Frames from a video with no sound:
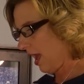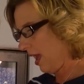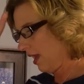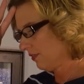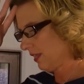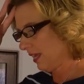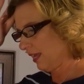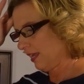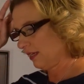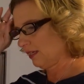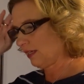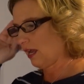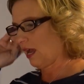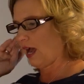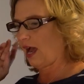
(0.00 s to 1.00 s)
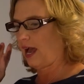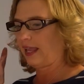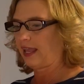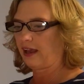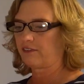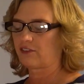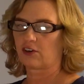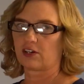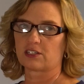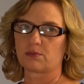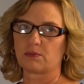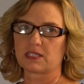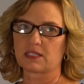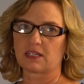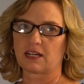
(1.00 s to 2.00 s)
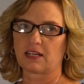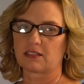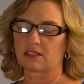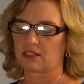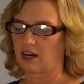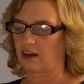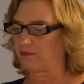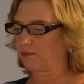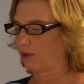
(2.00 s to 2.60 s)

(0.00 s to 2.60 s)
And then I have Christmas tickets that I